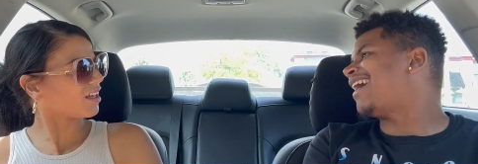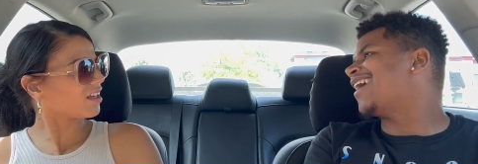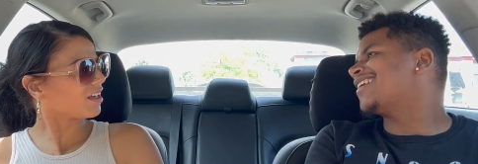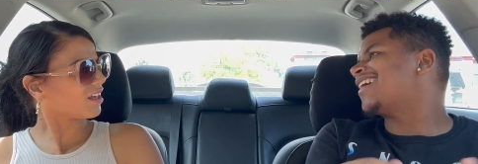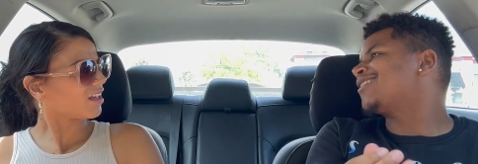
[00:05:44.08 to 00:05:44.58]
Speaker 1: how
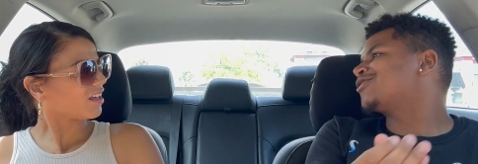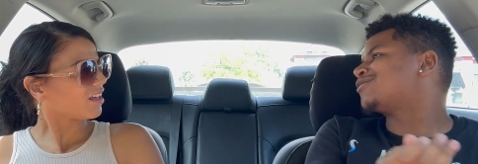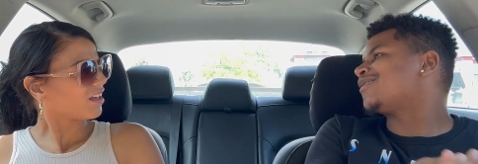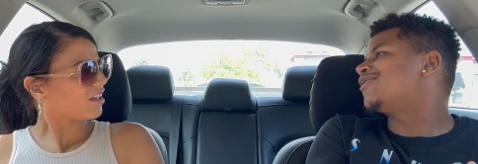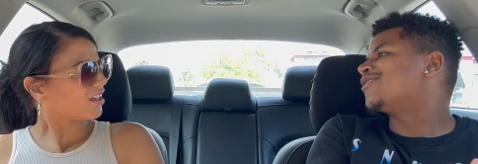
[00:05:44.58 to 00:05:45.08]
can I go
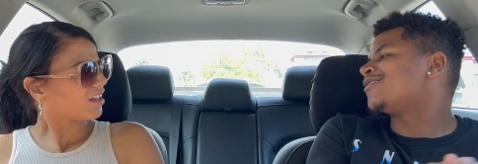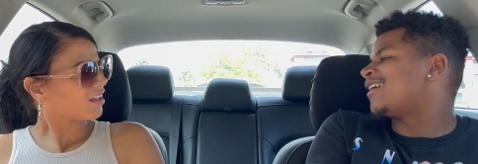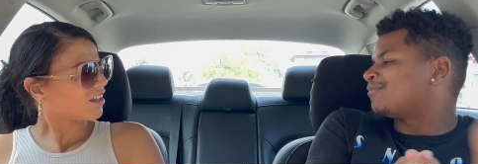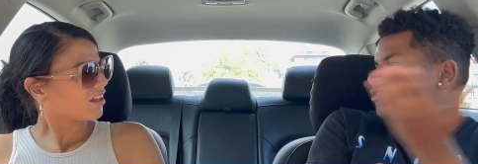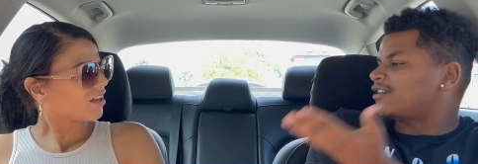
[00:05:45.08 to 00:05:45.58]
smell her?
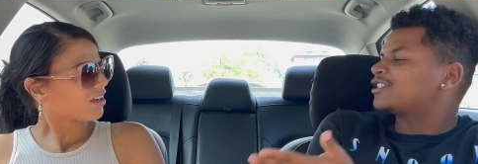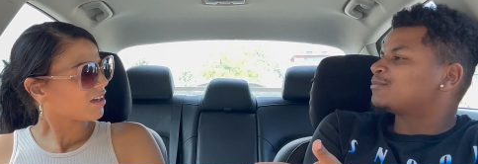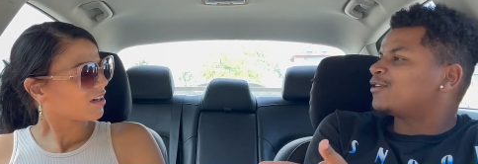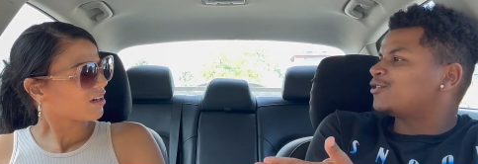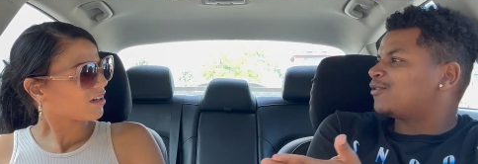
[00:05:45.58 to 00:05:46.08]
I'm trying to
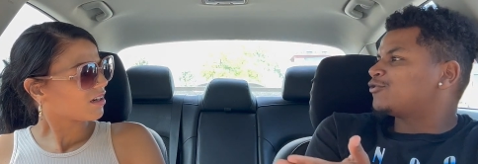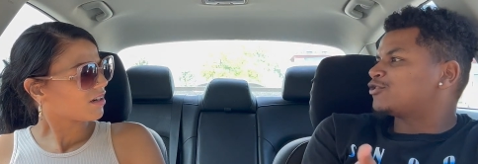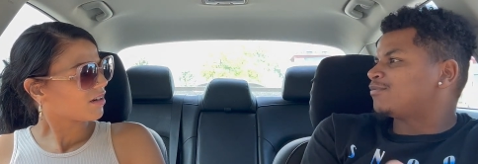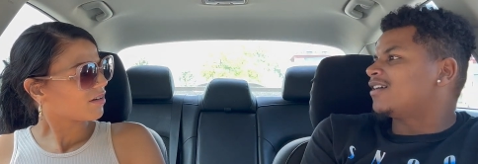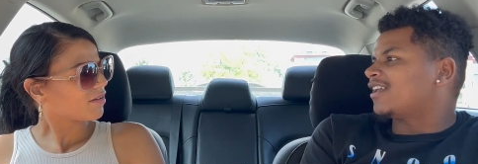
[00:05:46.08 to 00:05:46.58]
smell you because you
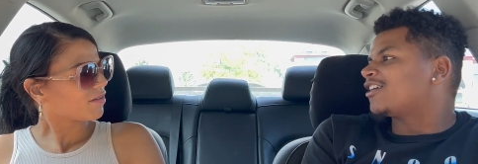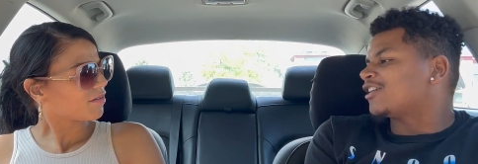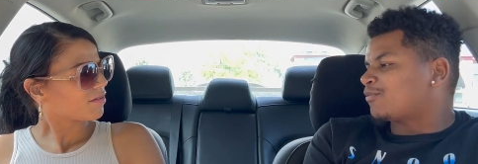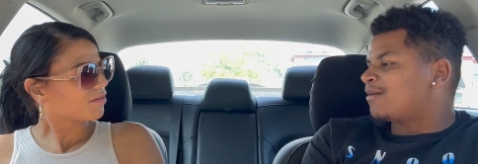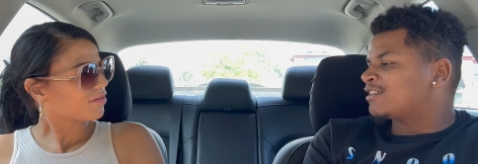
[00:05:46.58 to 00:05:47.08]
smell like that's
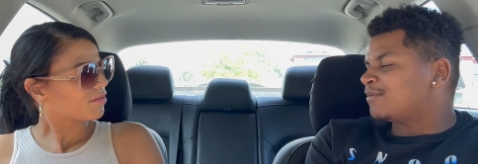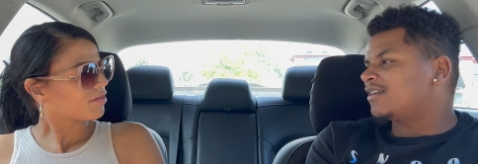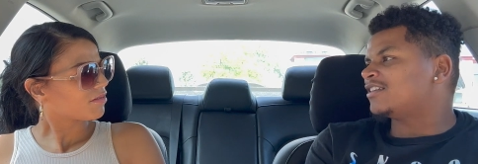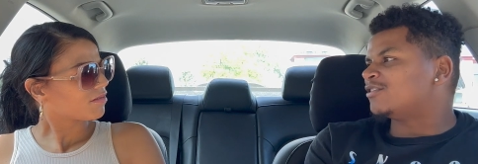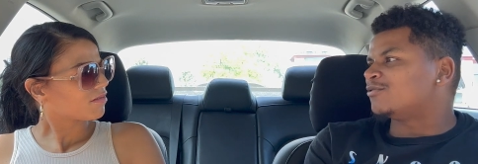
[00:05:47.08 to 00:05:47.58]
why I'm
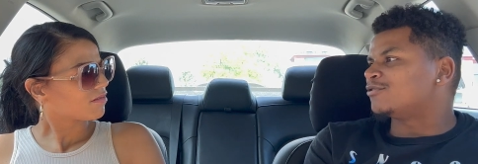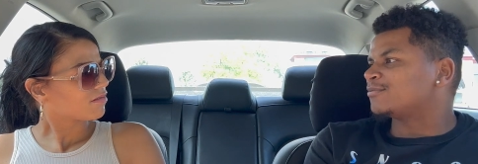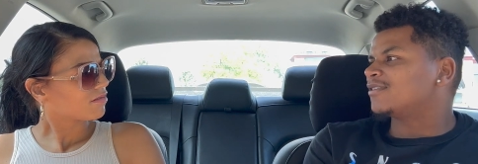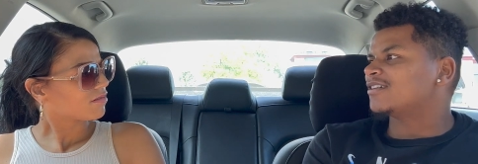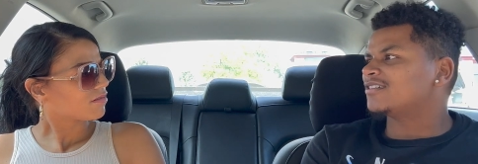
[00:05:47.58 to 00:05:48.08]
smelling you. You
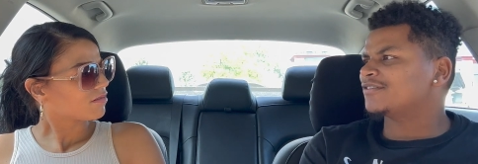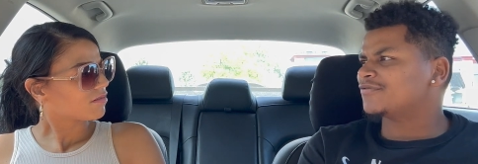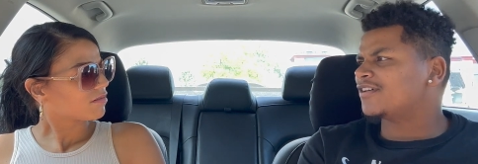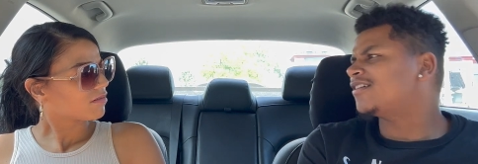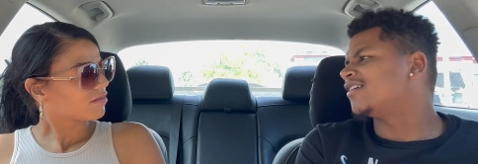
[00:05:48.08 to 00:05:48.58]
smell good as
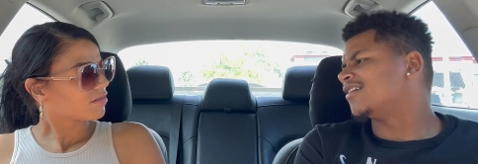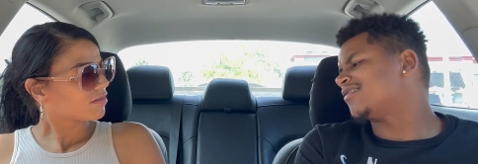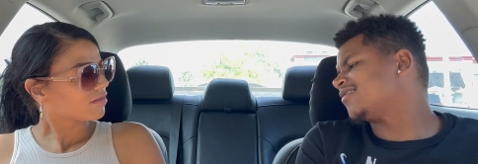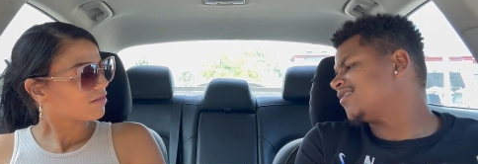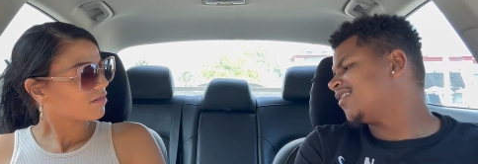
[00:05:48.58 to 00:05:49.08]

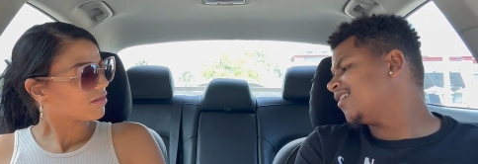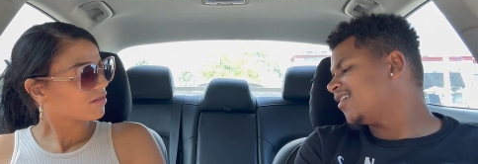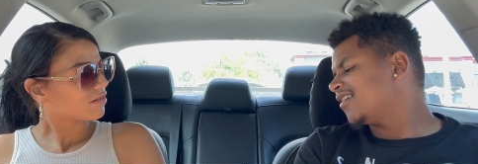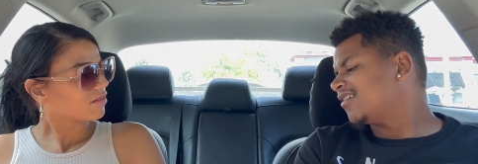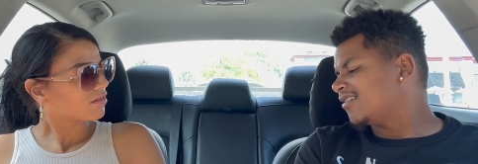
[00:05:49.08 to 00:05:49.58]

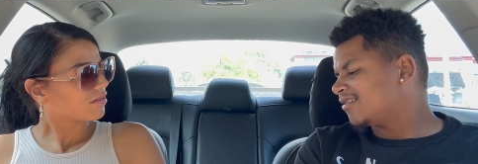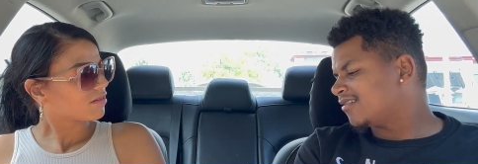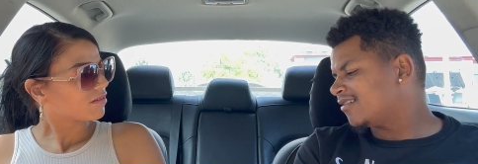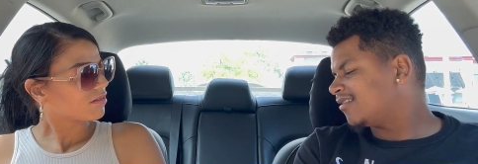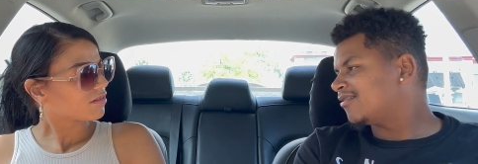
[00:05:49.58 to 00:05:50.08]

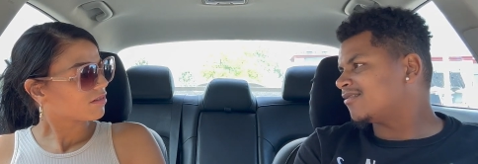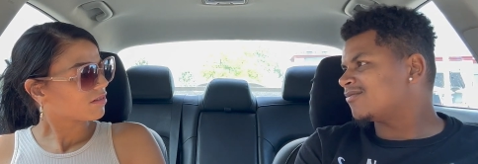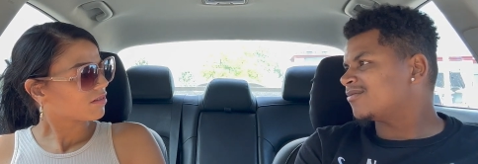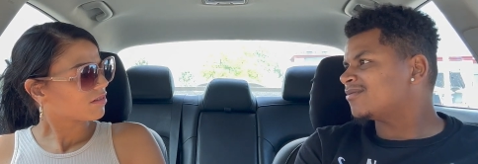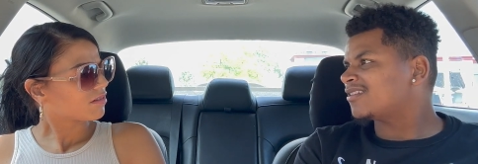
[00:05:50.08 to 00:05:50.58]

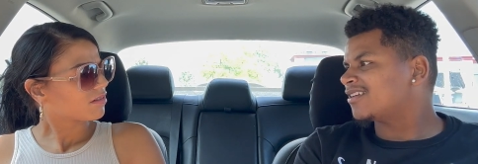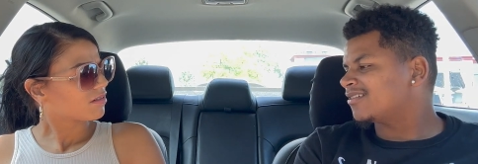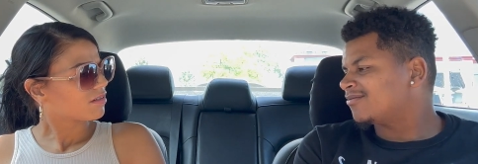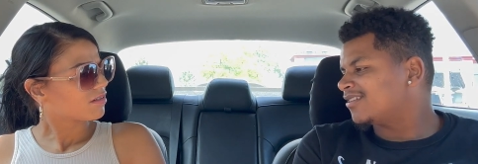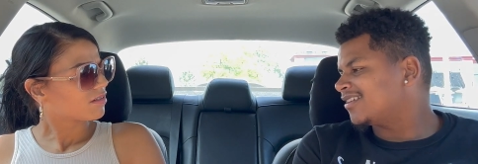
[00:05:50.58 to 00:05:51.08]
I'm like,
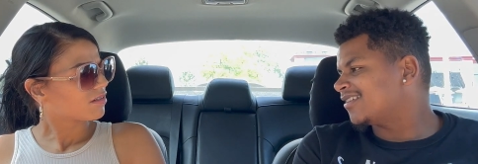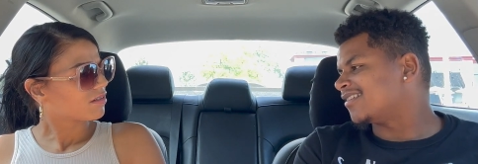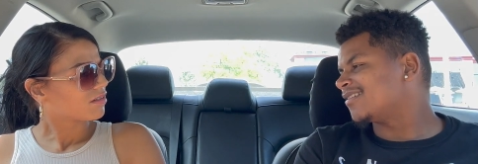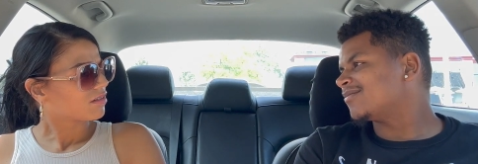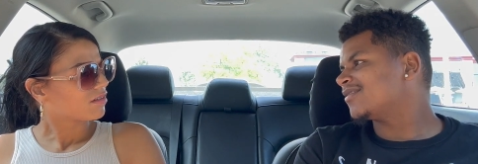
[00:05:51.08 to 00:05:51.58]
what?
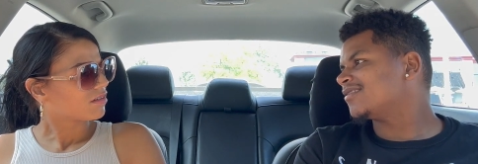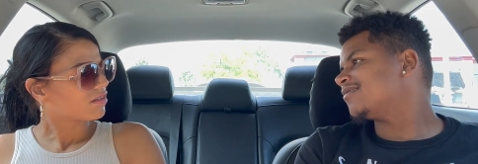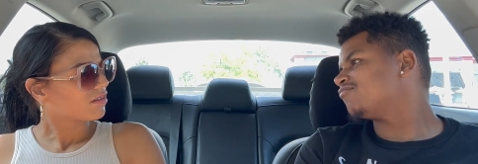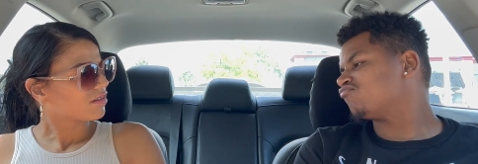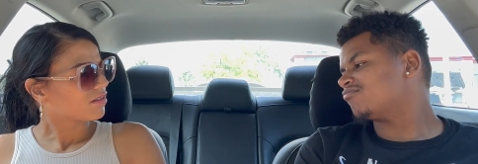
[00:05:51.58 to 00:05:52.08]
I mean,
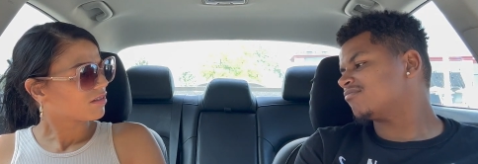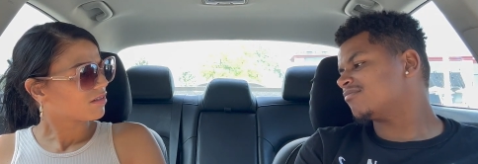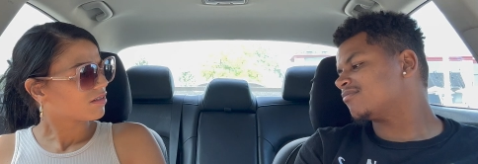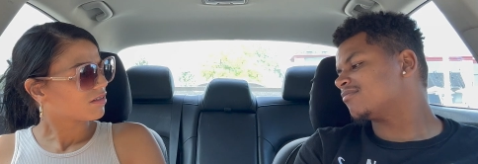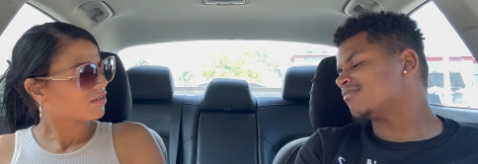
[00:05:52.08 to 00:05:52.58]

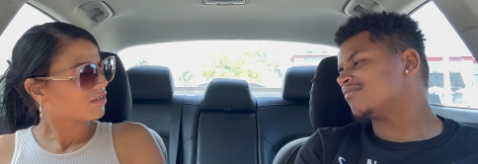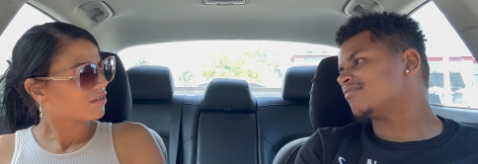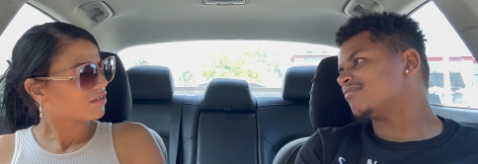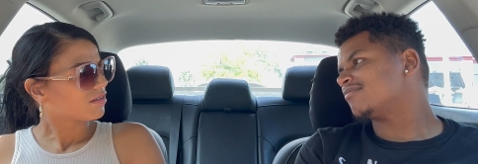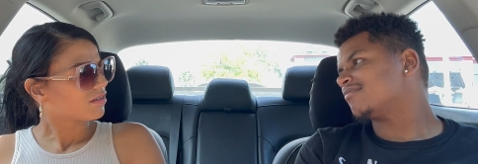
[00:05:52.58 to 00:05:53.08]

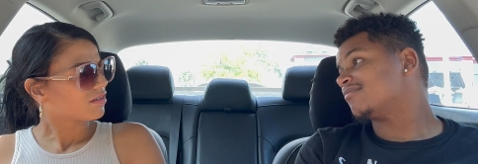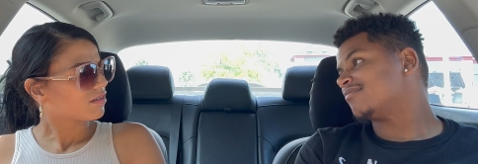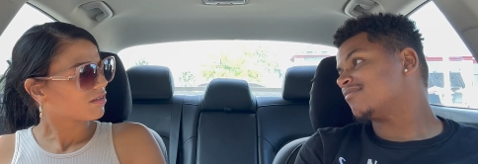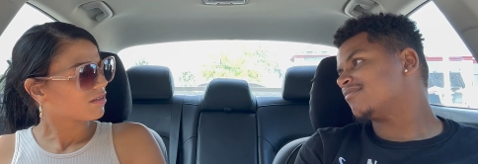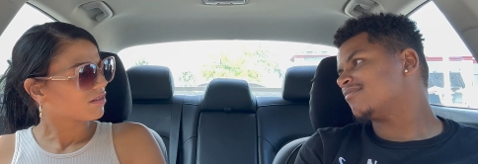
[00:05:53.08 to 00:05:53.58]

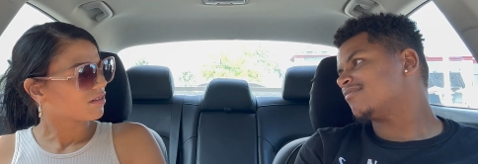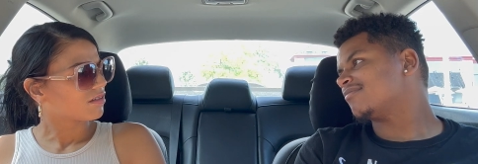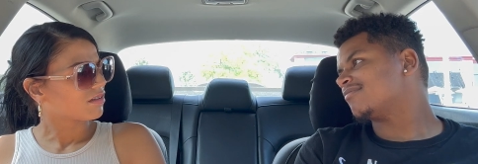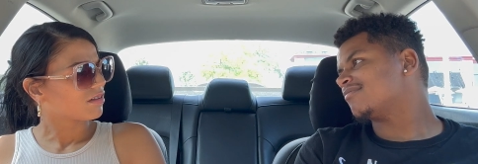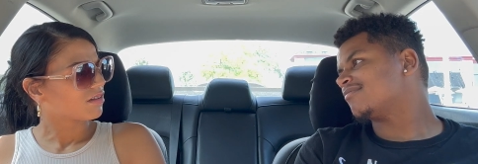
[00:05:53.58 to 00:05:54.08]

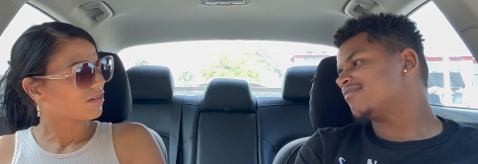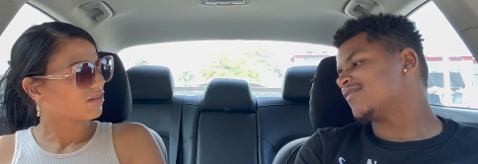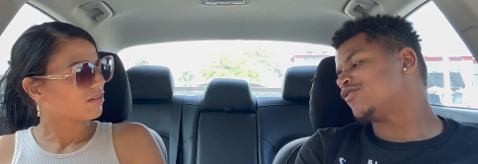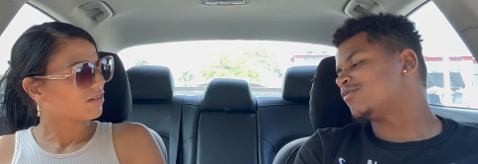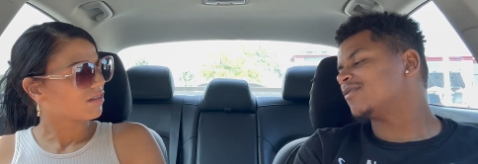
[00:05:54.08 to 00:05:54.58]
hmm. You
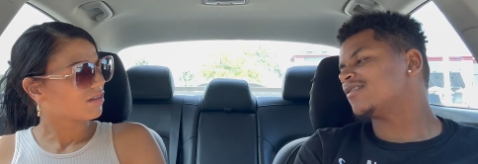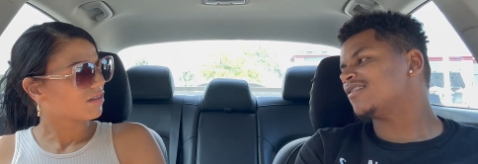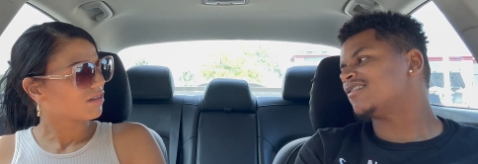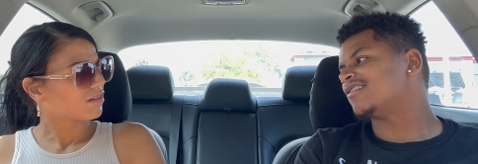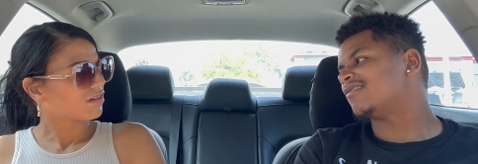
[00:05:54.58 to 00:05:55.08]
smell
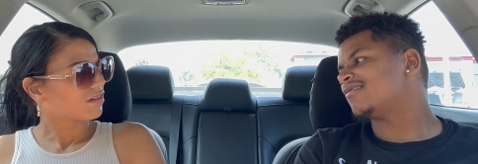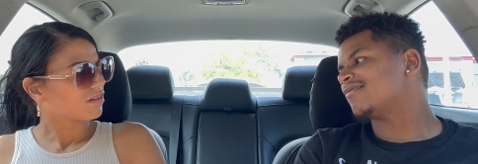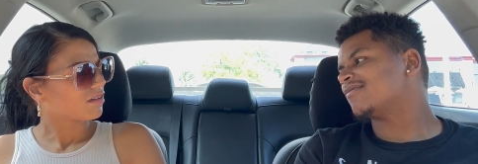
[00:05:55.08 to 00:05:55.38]
good.